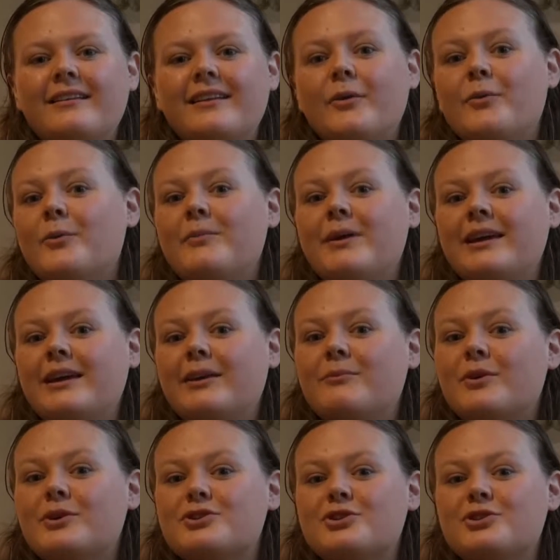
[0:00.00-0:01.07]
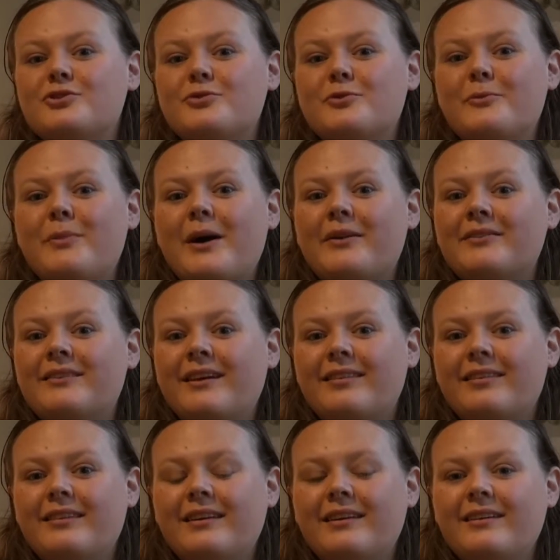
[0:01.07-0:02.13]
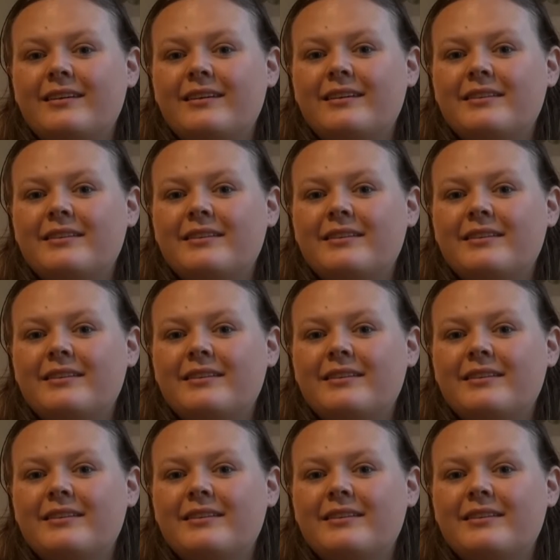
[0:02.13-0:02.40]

that we're making much ado about nothing